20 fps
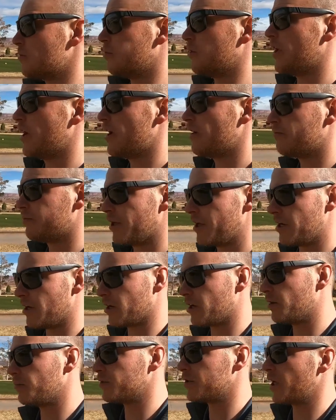play. I've played it a
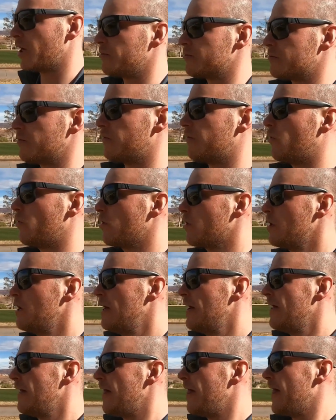couple times before,
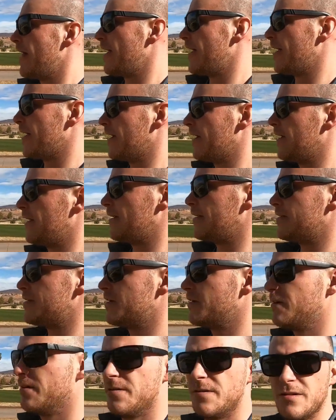and
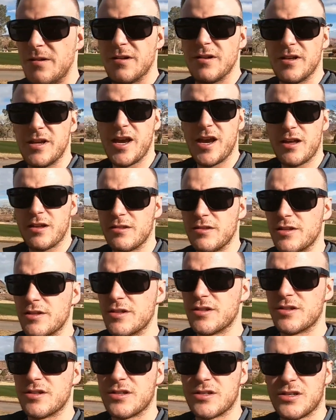yeah, this
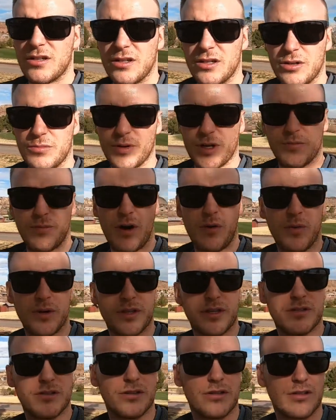is just a little bit about what
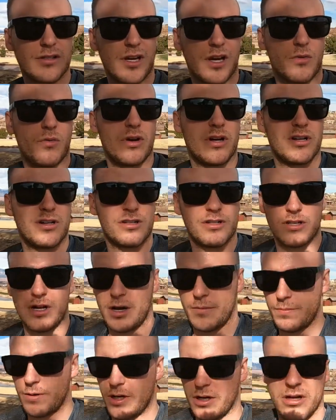this looks like. Wanted to
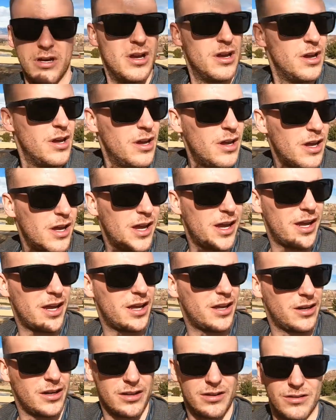stop in
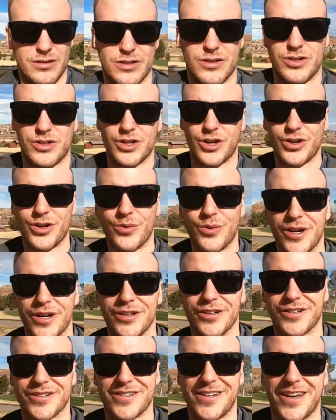and show you what it
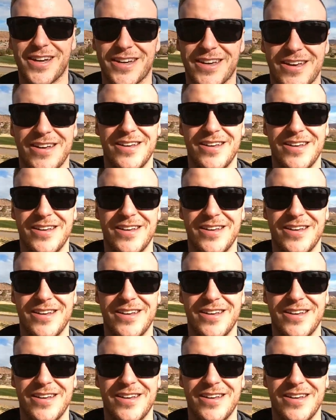looks like.